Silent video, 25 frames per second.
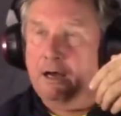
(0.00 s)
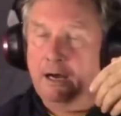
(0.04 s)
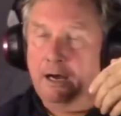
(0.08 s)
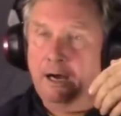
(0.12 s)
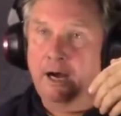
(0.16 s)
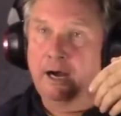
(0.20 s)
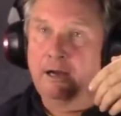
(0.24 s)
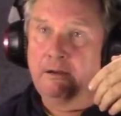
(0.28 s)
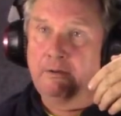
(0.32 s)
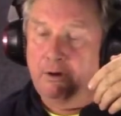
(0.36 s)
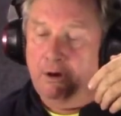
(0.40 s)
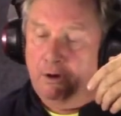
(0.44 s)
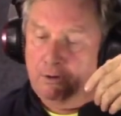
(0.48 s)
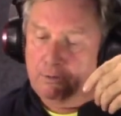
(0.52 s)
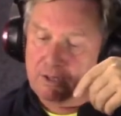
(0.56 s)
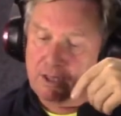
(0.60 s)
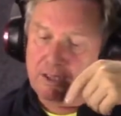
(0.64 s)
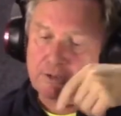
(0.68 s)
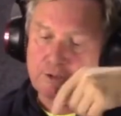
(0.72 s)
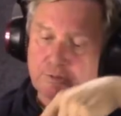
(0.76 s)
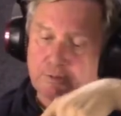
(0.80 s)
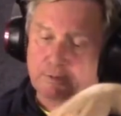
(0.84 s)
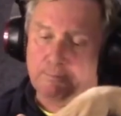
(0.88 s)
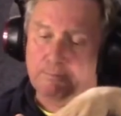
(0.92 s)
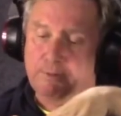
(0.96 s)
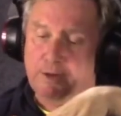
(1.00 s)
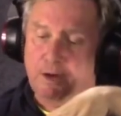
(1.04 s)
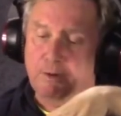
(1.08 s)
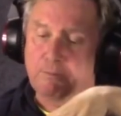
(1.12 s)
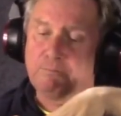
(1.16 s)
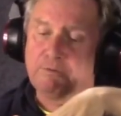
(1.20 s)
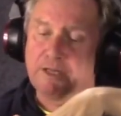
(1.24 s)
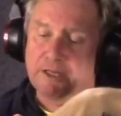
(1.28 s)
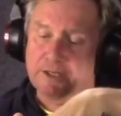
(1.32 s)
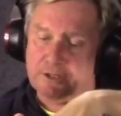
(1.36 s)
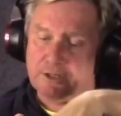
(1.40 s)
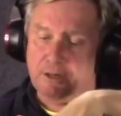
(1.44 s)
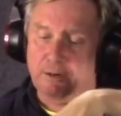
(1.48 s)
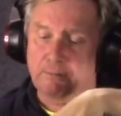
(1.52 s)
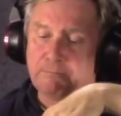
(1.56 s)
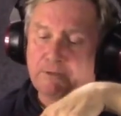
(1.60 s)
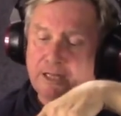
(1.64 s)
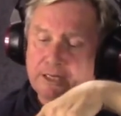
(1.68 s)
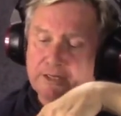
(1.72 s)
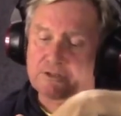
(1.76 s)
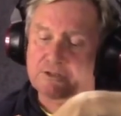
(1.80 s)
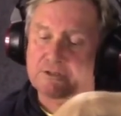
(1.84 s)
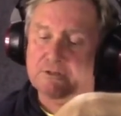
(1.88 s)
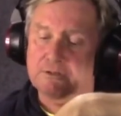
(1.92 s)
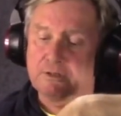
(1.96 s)
That's why I'm
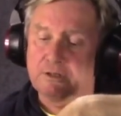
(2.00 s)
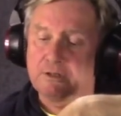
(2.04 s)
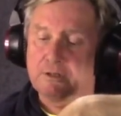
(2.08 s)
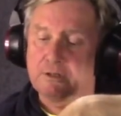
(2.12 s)
less